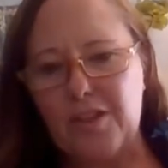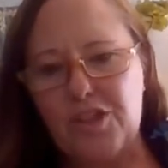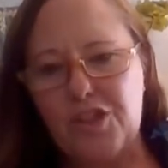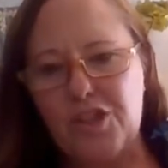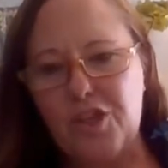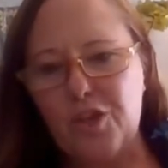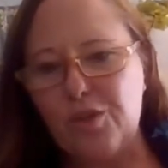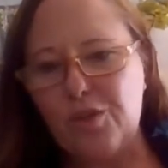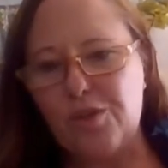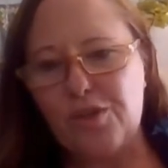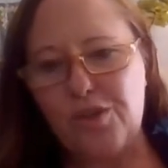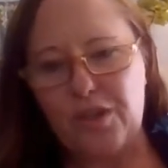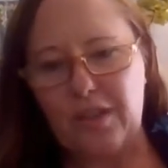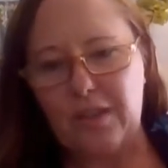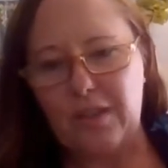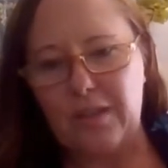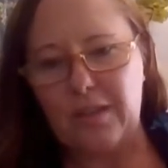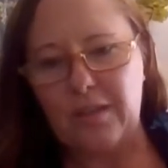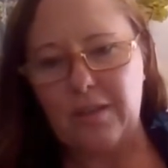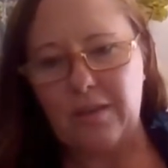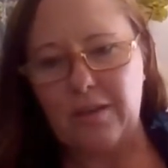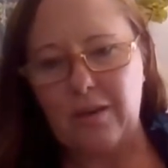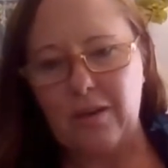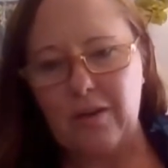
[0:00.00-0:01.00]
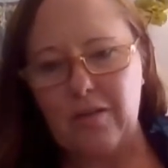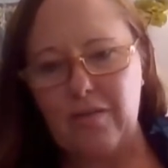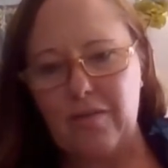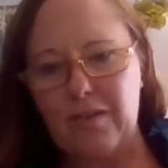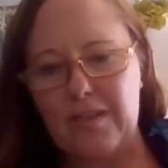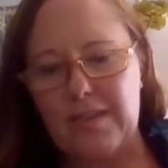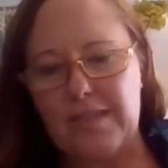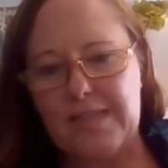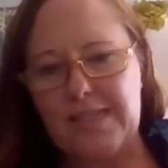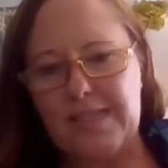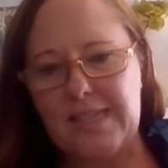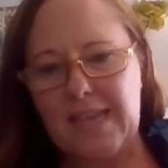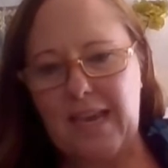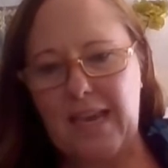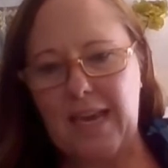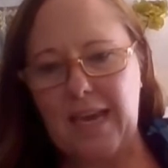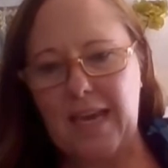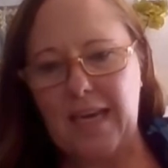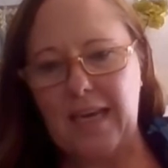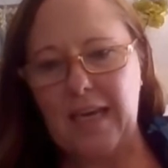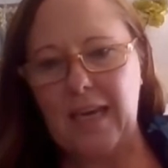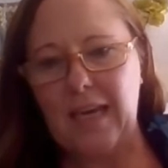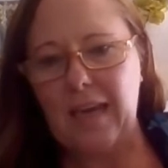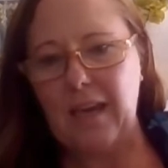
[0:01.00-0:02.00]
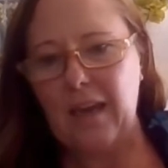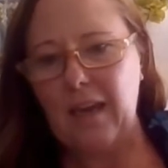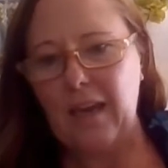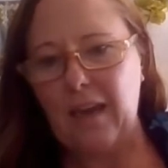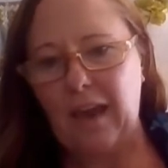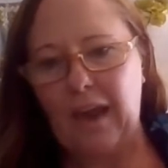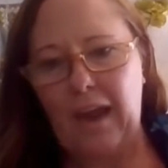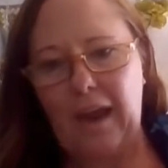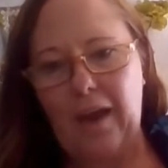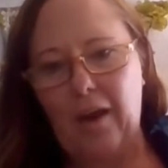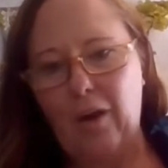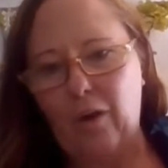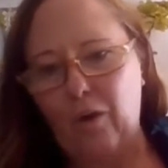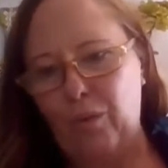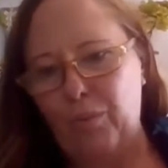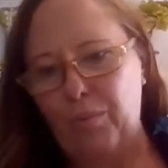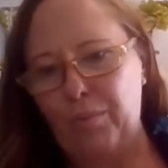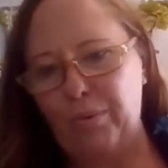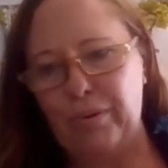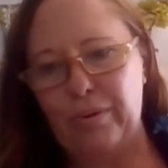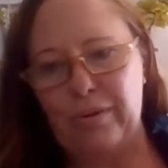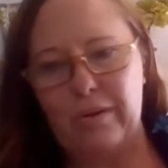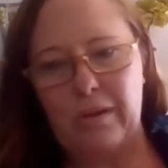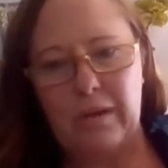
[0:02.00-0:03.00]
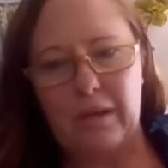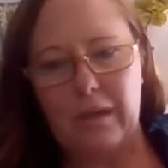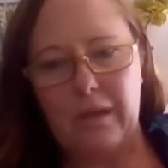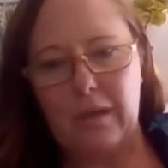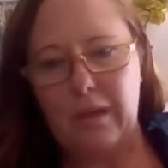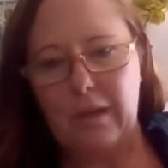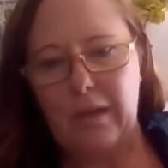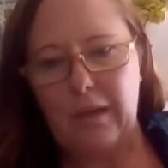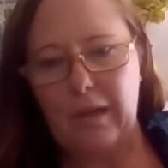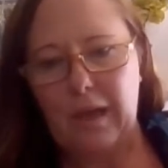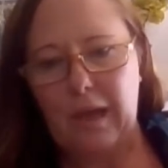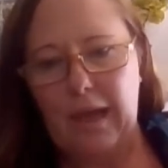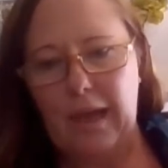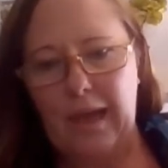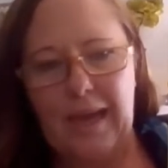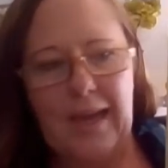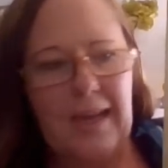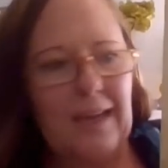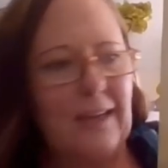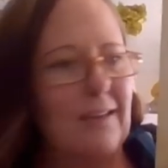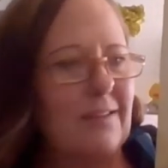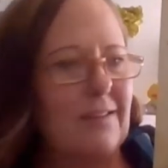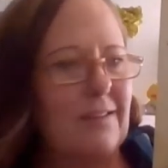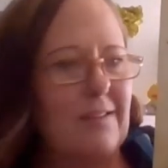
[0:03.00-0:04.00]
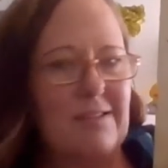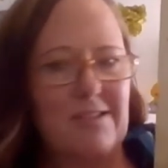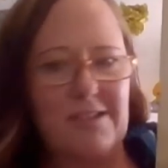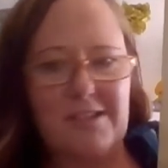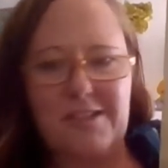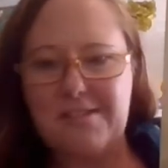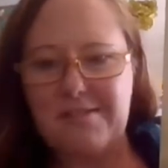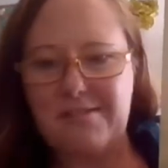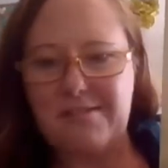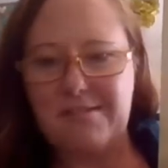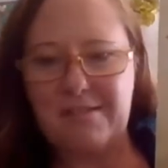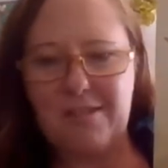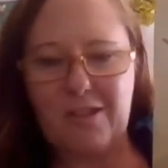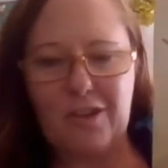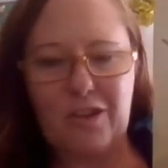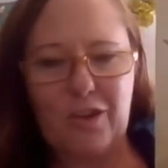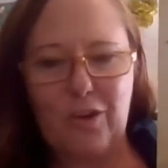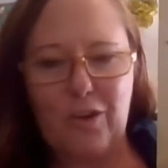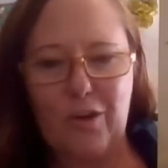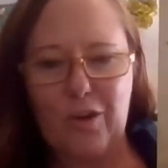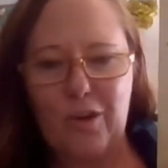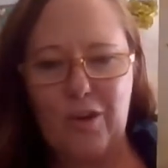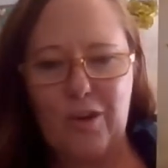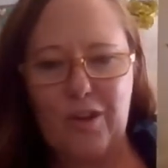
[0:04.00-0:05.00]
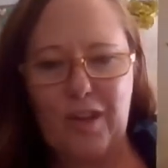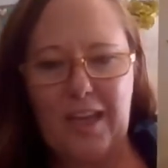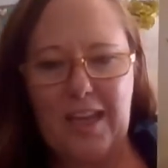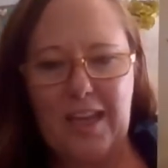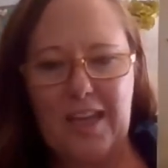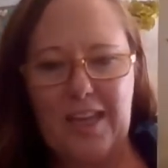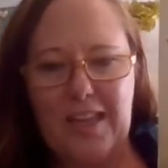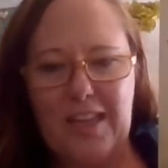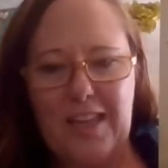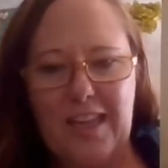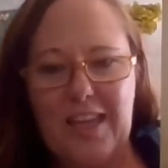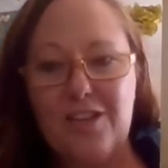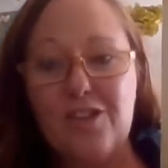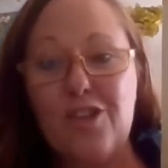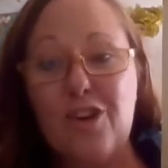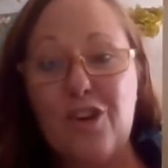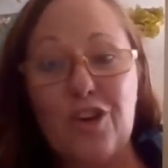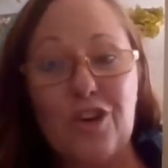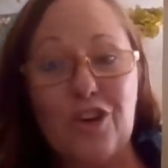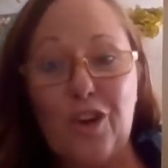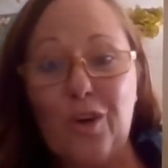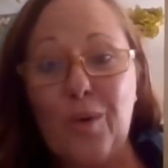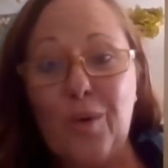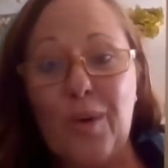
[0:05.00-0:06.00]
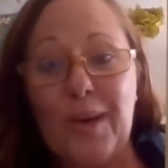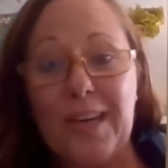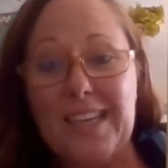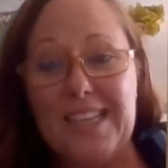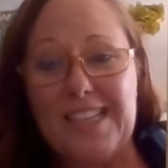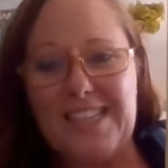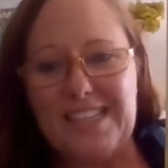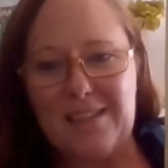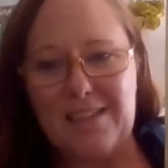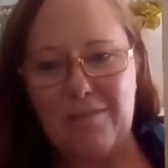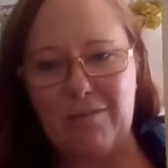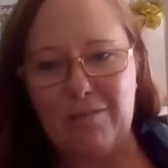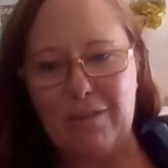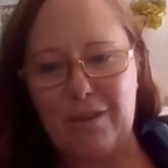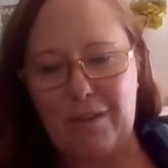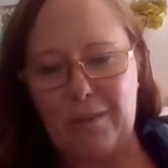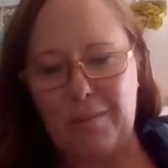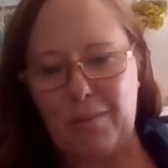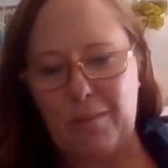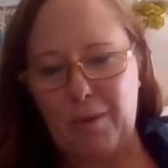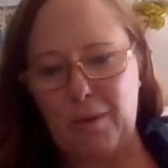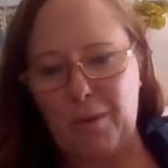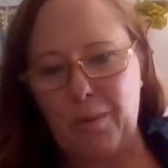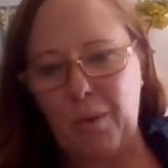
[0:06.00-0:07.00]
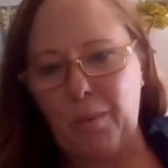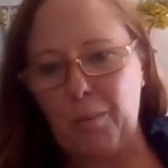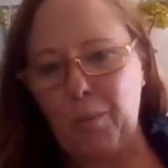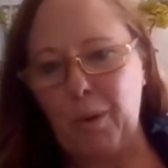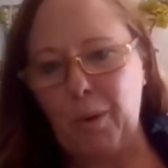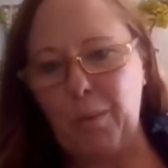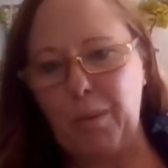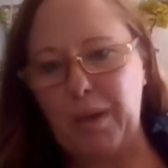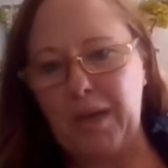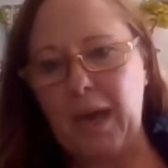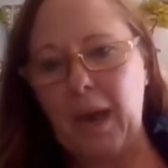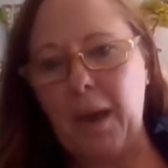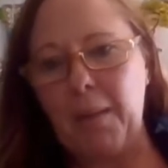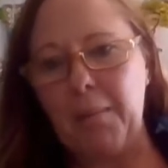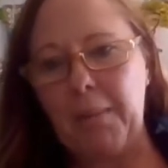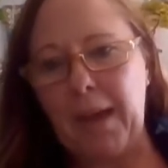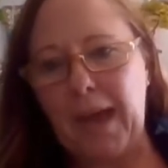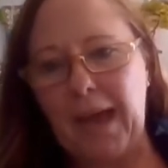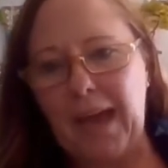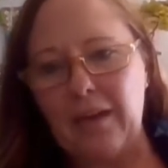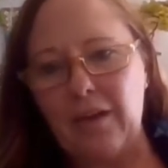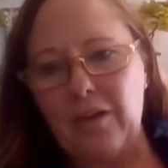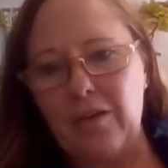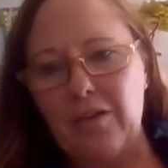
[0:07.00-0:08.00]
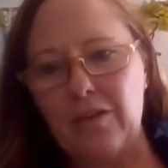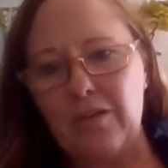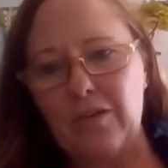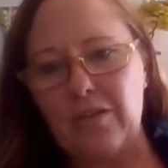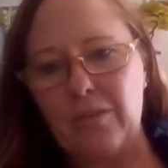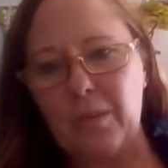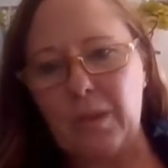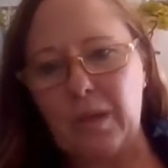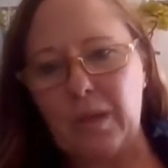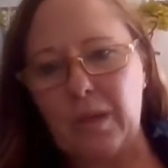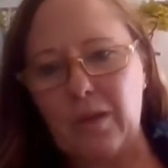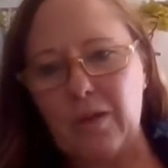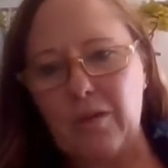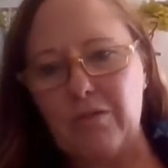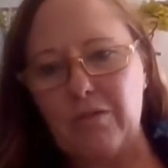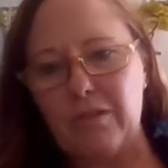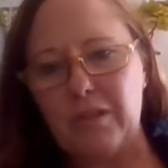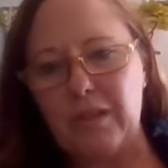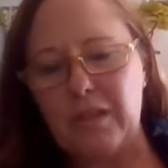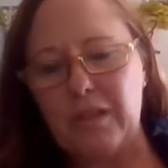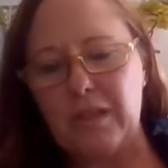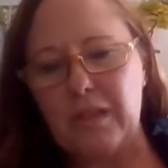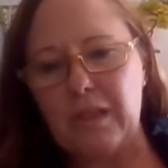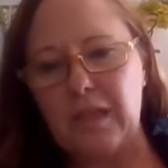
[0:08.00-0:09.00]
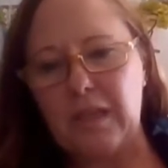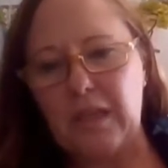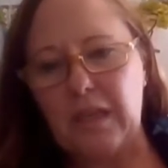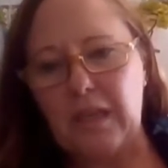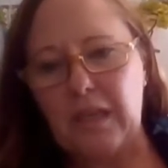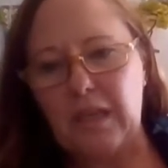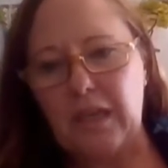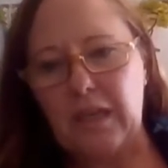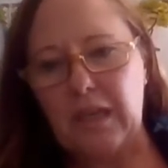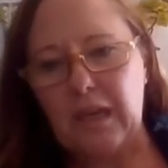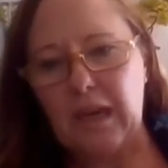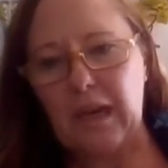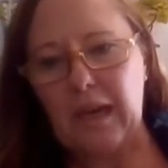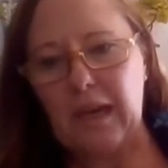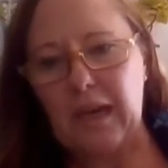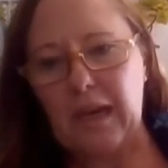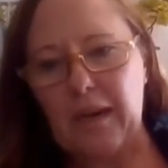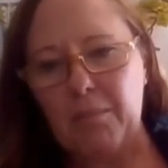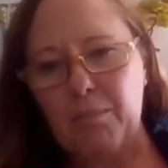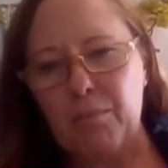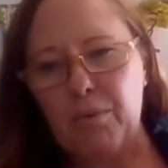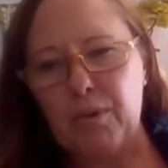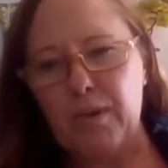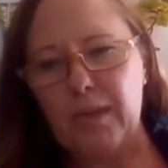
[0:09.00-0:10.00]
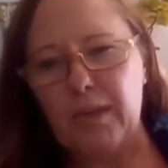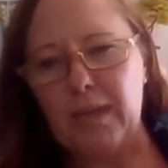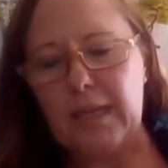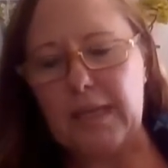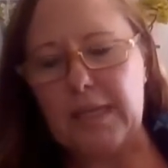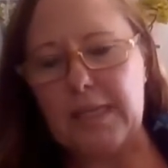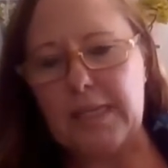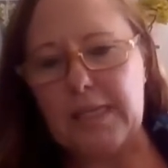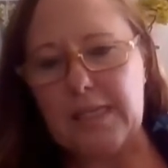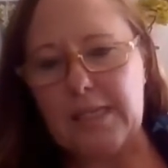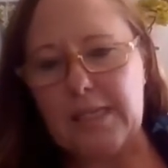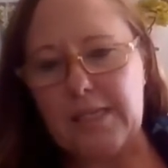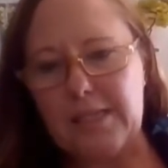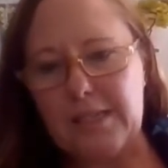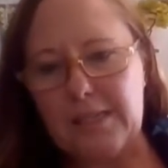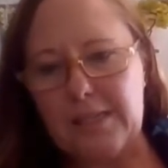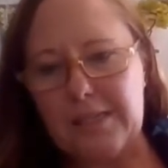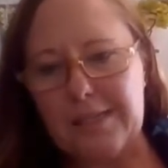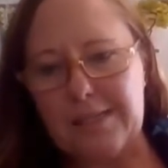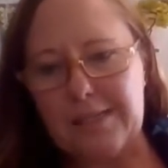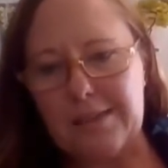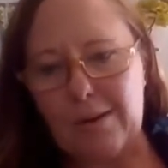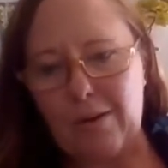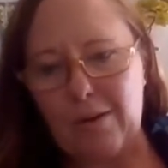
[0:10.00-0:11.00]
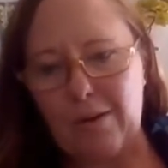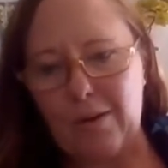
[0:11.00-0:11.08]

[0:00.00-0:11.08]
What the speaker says: Children often say help, and they don't know any different. But when we become adults, we often put conditions